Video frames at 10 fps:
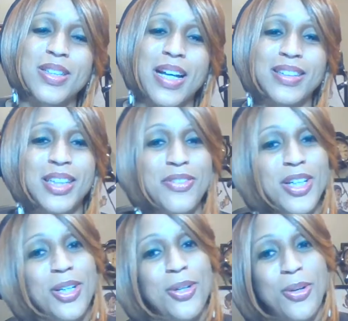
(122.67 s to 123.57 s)

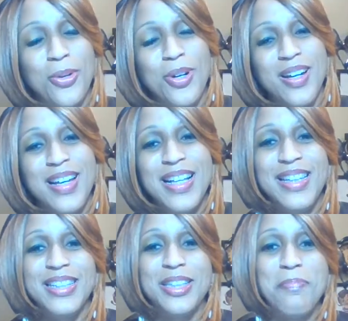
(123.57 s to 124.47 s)
activity or
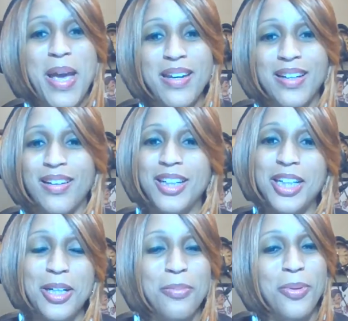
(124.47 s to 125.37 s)
this debate
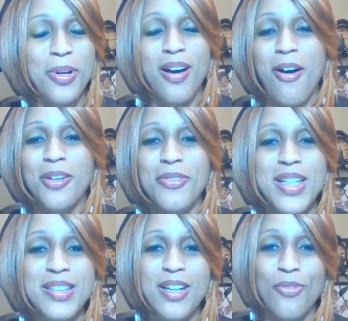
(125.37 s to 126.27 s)
club, or all of
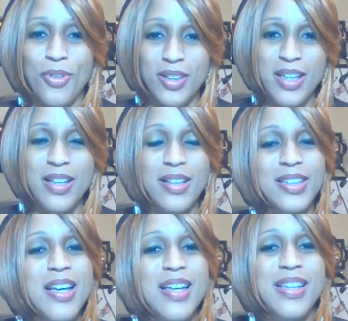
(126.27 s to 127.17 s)
these different
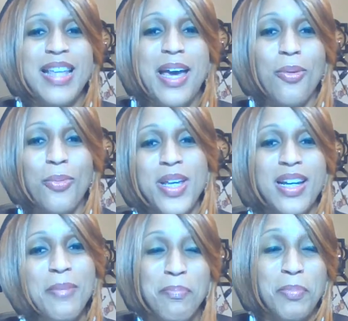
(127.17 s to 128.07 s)
things that we
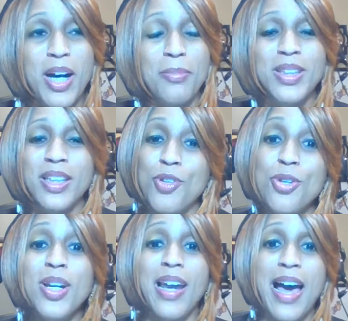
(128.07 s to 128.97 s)
come to
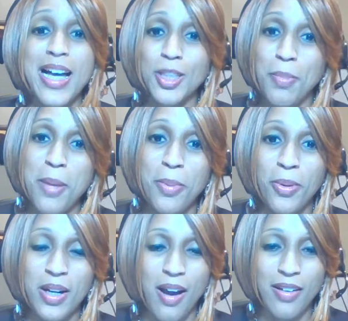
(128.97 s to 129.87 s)
utilize people
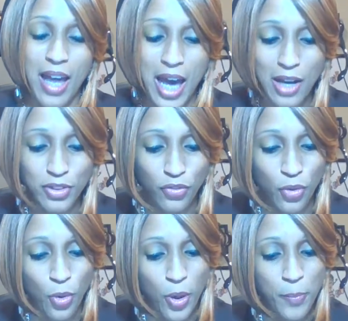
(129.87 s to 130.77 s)
in our lives
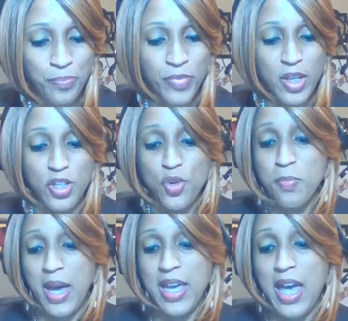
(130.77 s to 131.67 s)
for. You
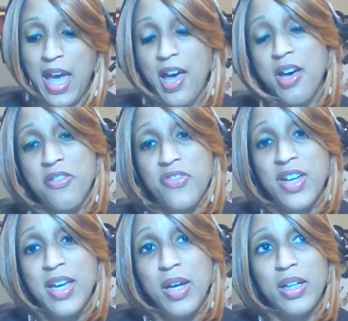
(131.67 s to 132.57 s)
may have
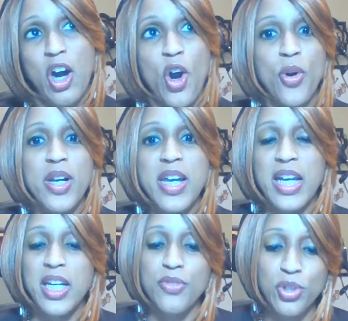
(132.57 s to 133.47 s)
heard a
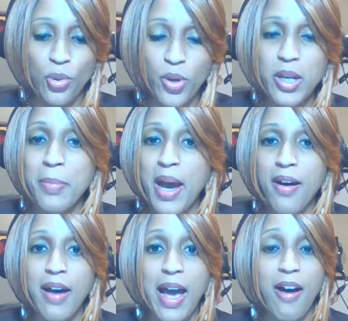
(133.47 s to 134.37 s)
negative story
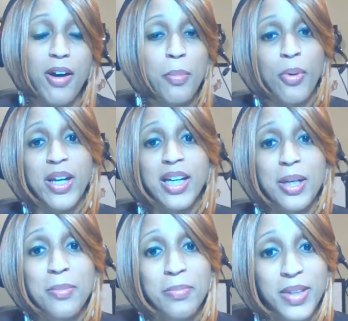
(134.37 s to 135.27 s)
about how a
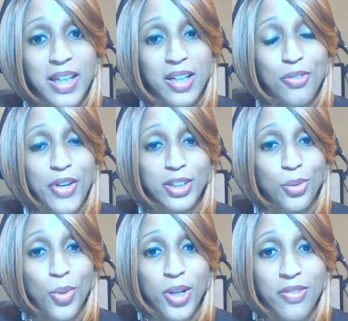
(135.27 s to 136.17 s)
breakup can affect the
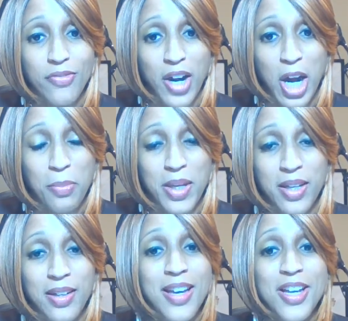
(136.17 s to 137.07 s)
work
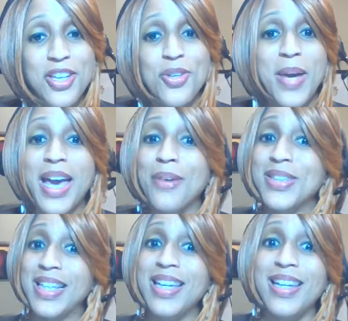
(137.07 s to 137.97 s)
environment. You may have
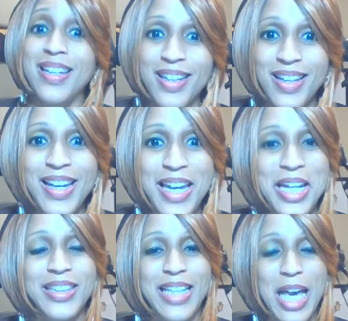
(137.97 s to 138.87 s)
seen an
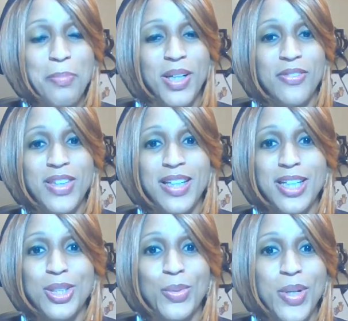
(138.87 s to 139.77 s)
example of
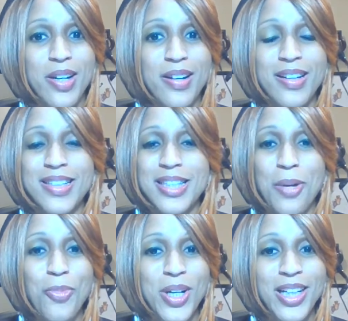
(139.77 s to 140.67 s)
this where
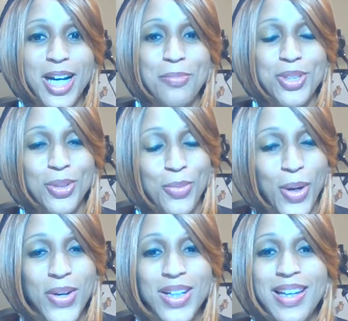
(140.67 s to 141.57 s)
someone comes to
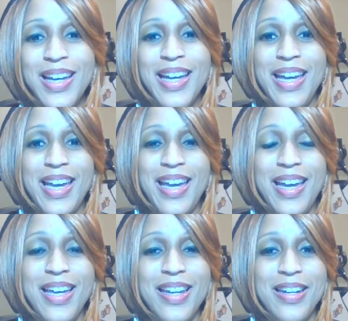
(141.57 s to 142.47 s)
work
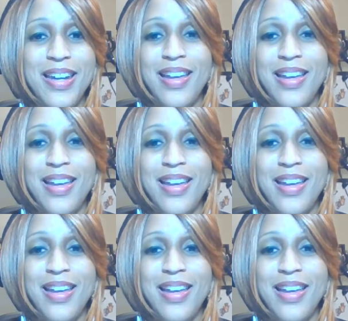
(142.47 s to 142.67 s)
and